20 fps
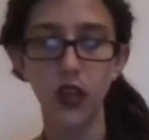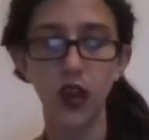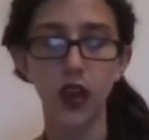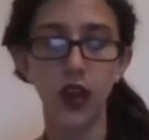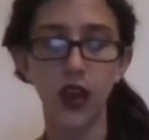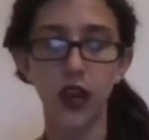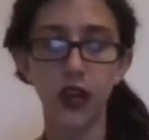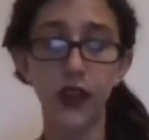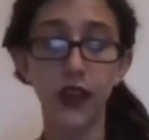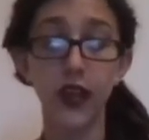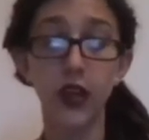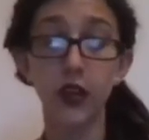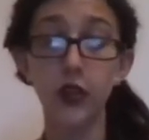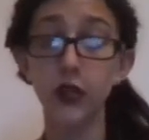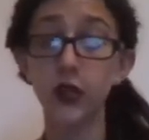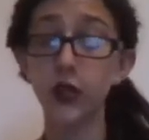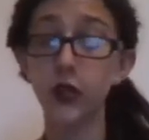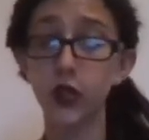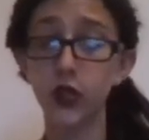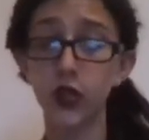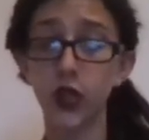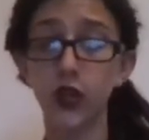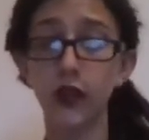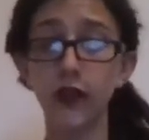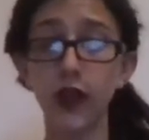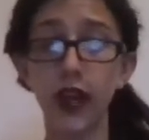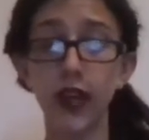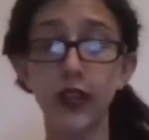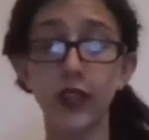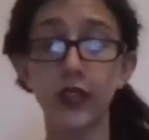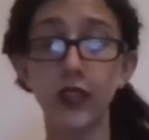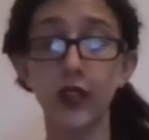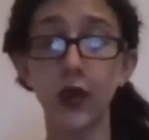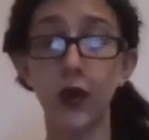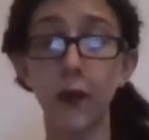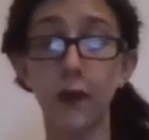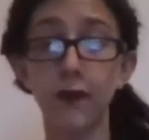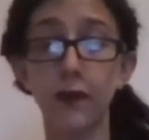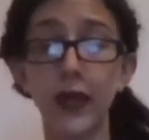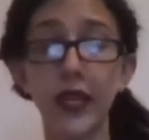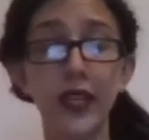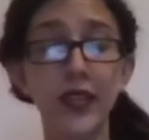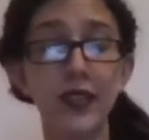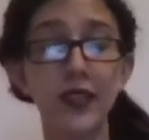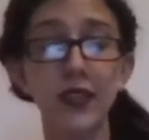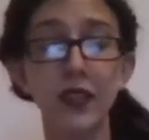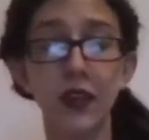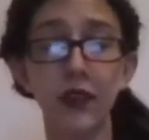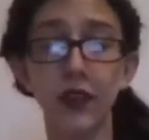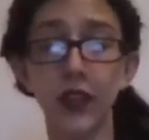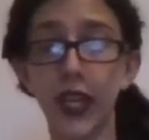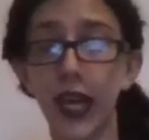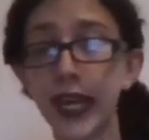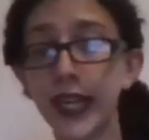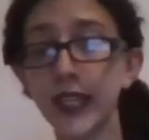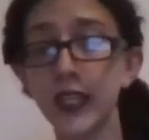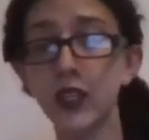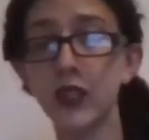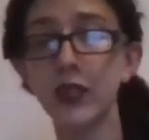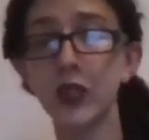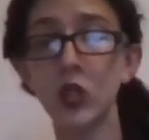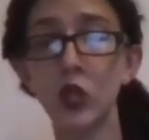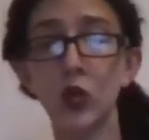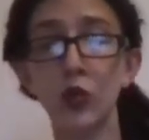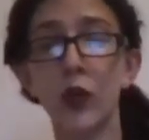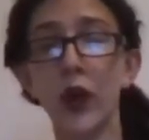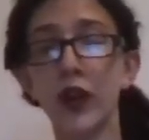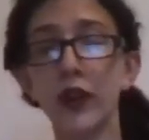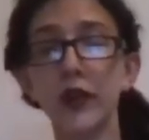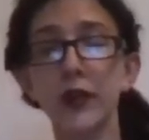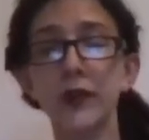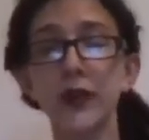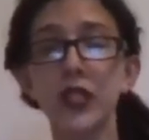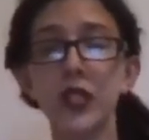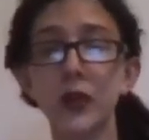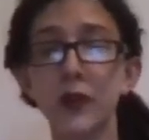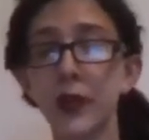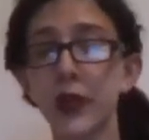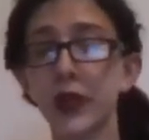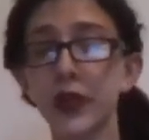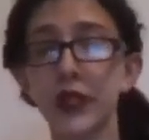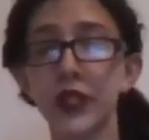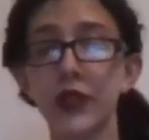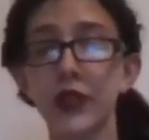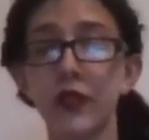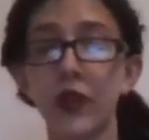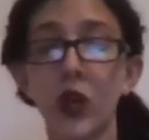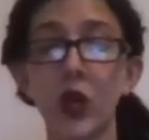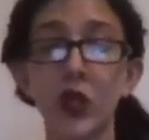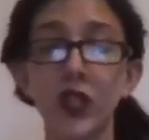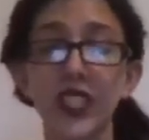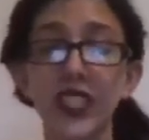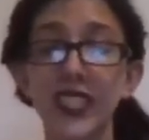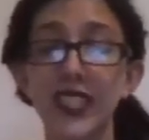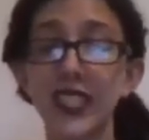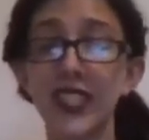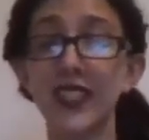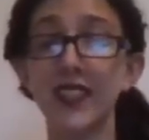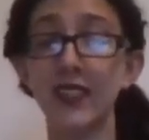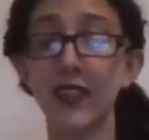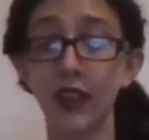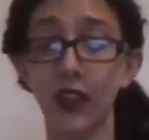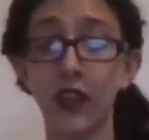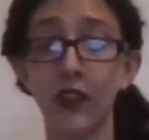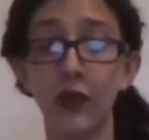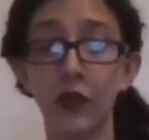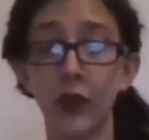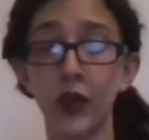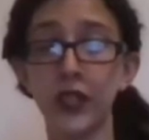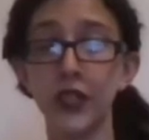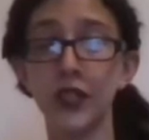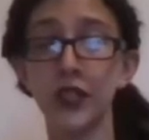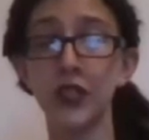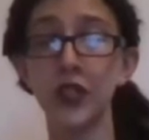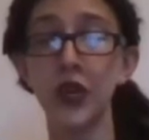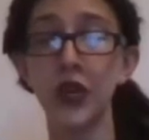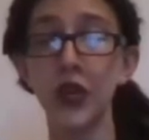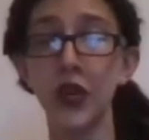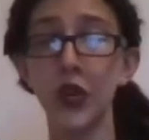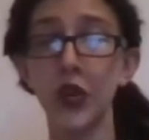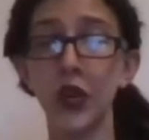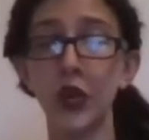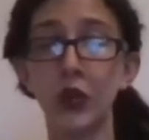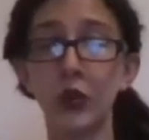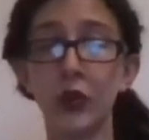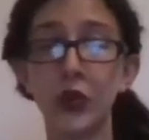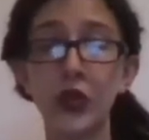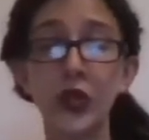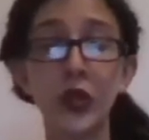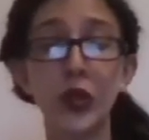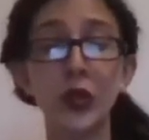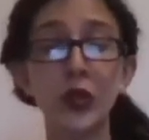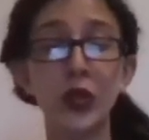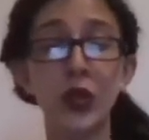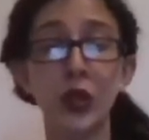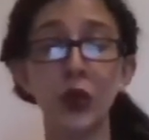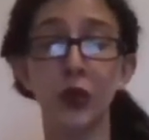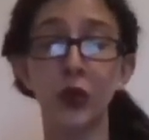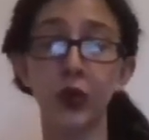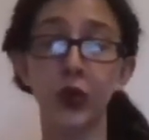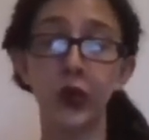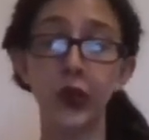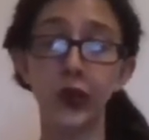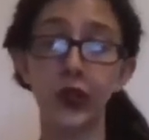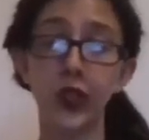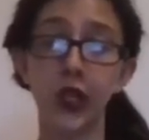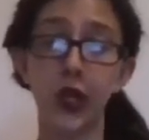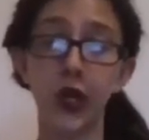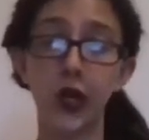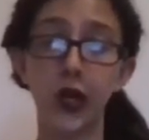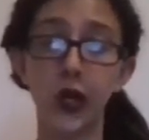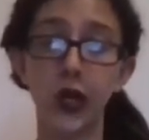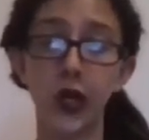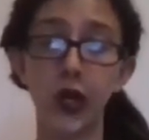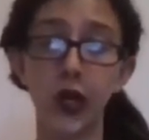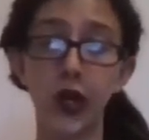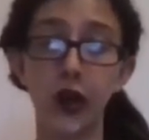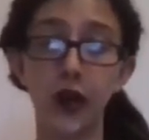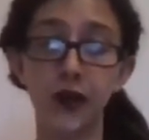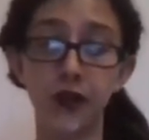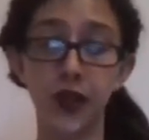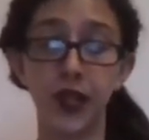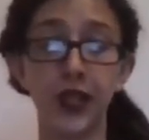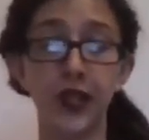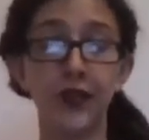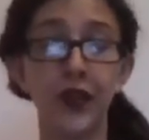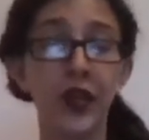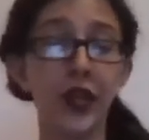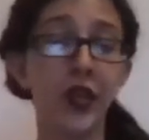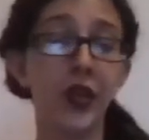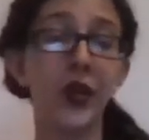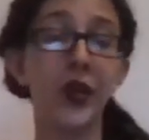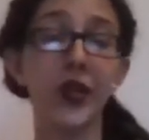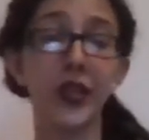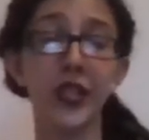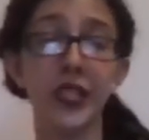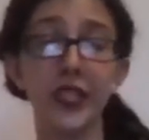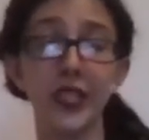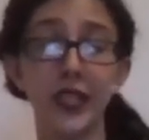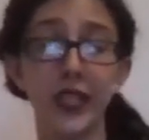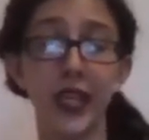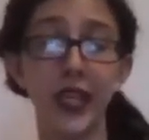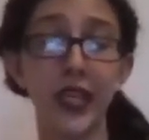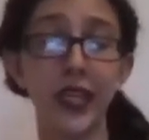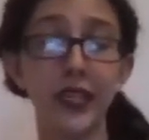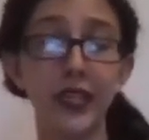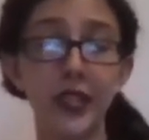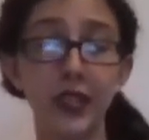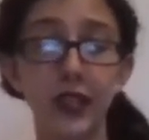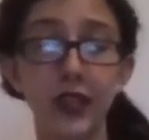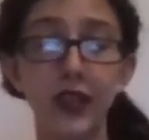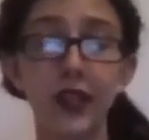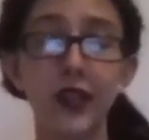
They also serve as beacons of light to welcome the spirits of all deceased loved ones who return to the world of the living on this night.